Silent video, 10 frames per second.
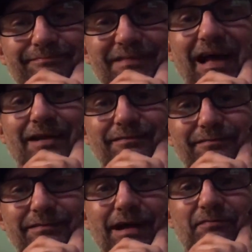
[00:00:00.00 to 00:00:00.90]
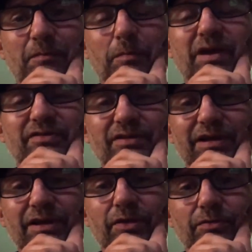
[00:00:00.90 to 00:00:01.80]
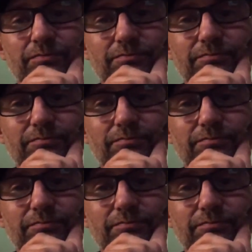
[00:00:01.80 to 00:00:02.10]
Not from a peasant like you.